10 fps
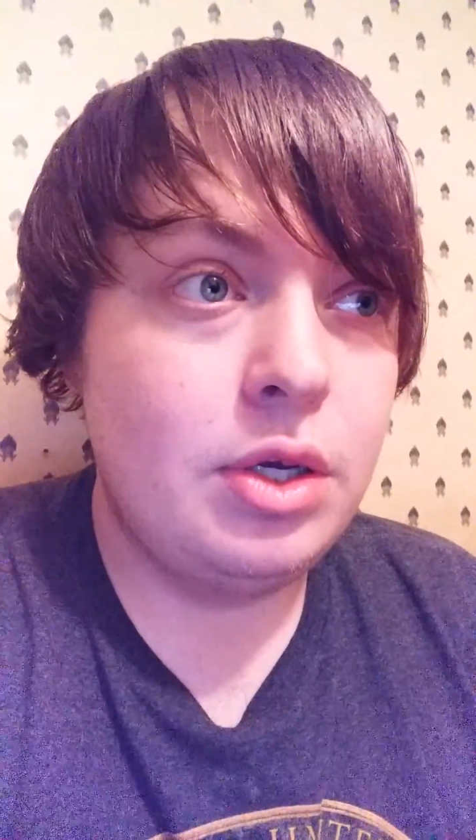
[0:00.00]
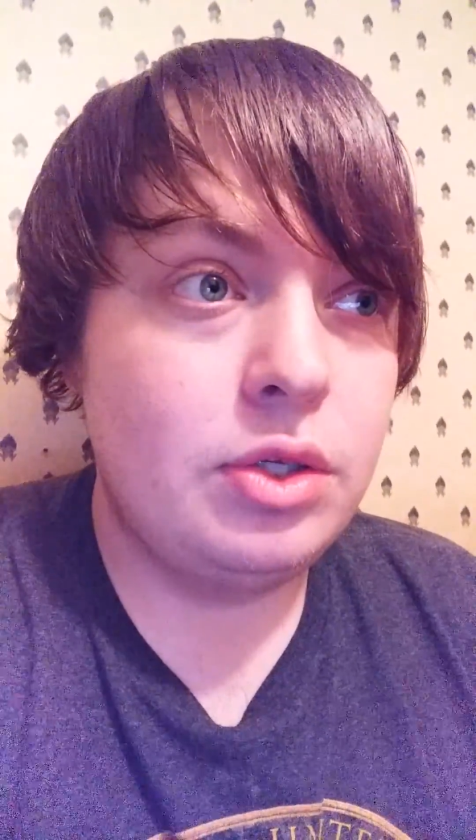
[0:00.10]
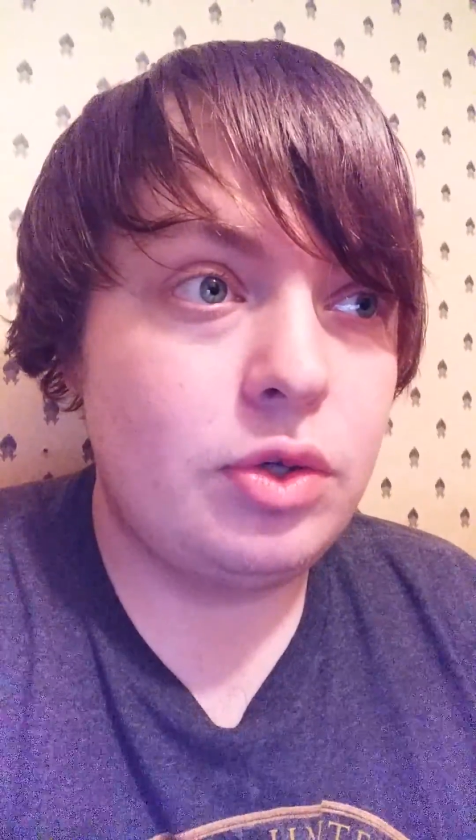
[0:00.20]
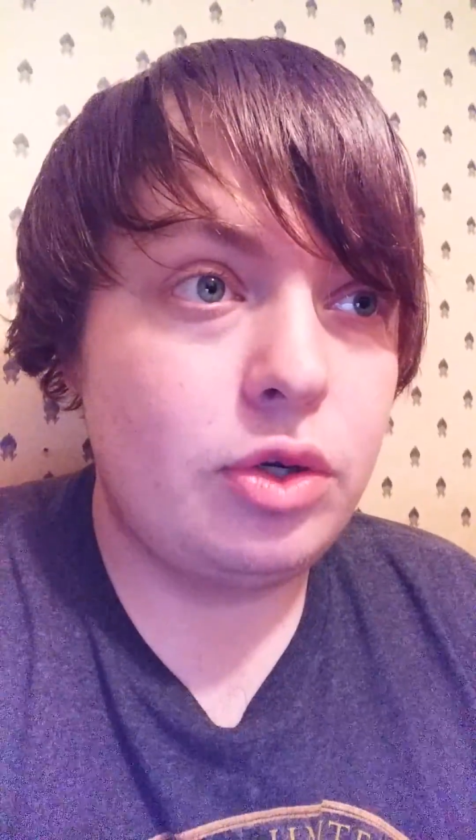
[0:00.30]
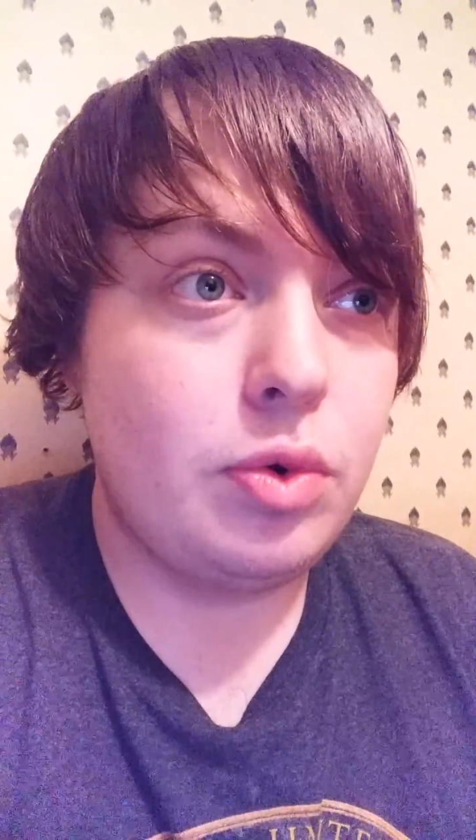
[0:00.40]

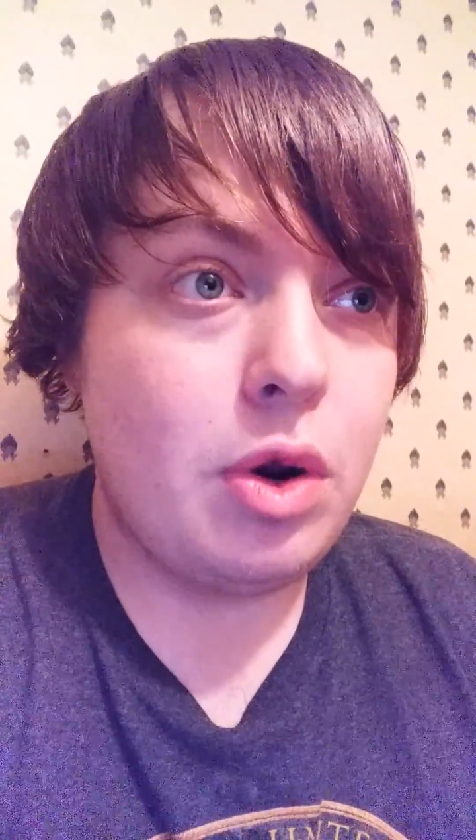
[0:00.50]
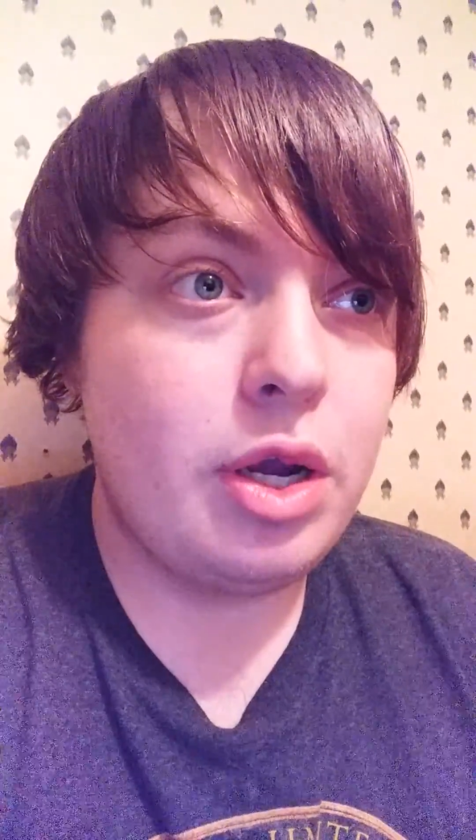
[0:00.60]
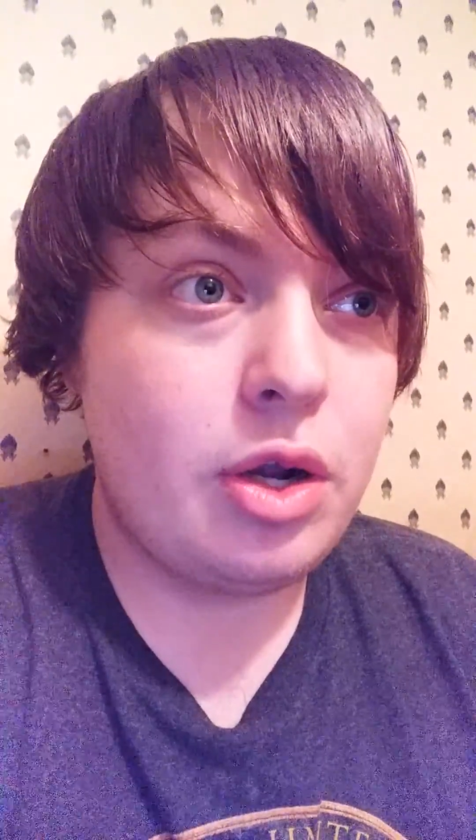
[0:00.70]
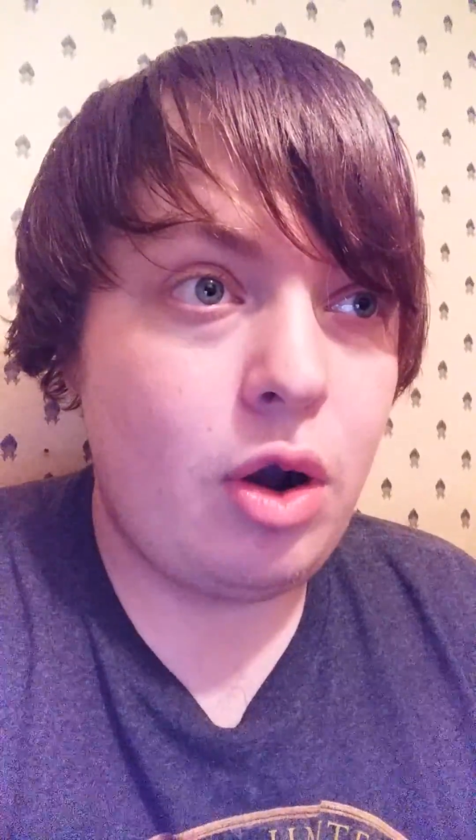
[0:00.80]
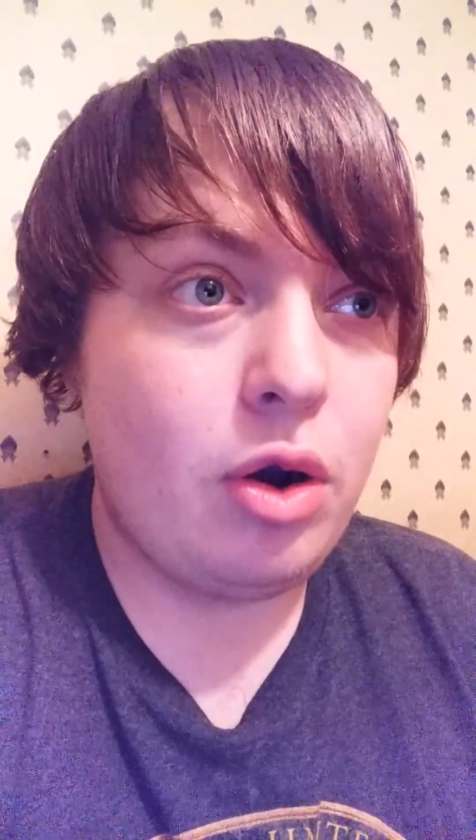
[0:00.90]
So you run
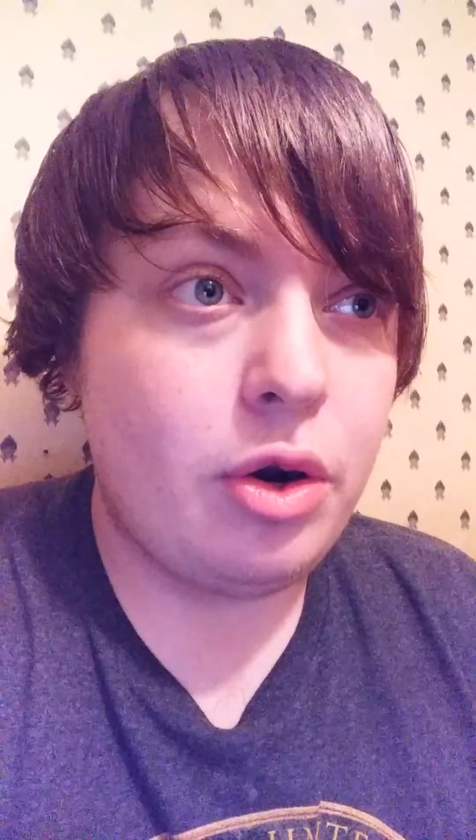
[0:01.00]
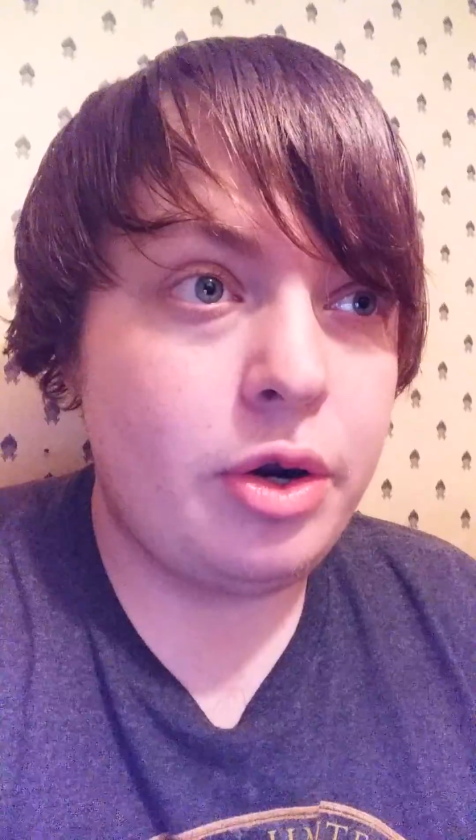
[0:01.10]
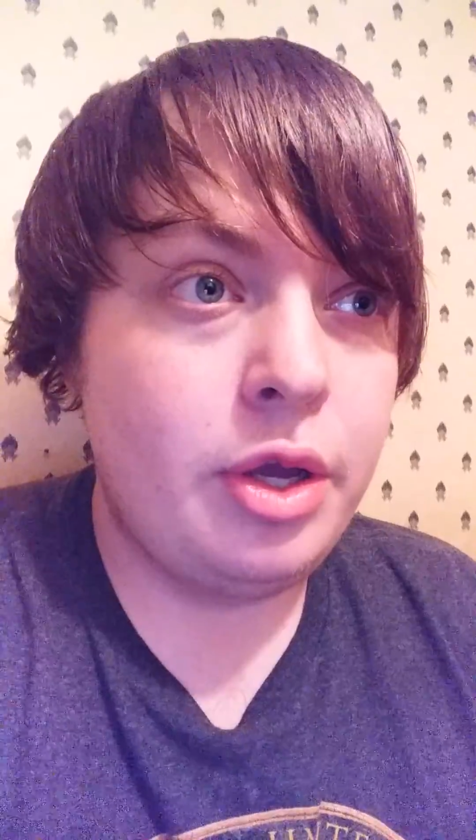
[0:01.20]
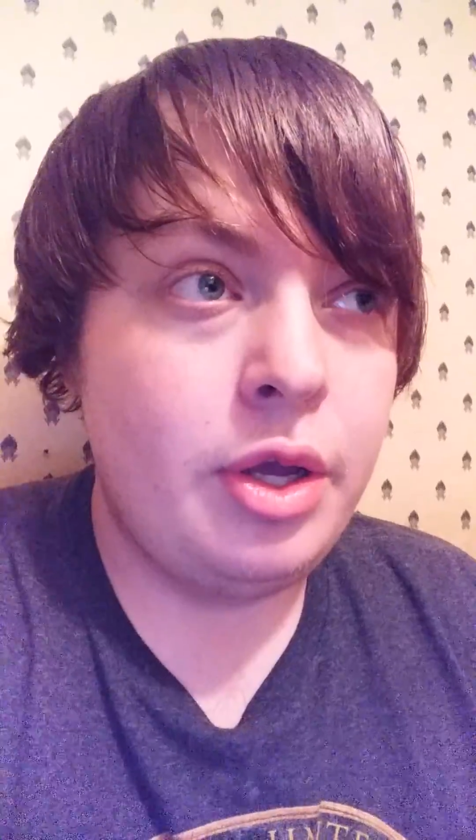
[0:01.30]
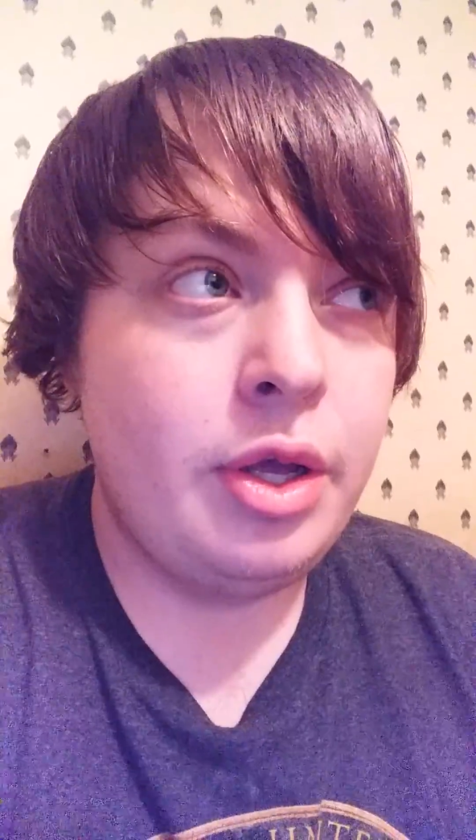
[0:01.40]
a card,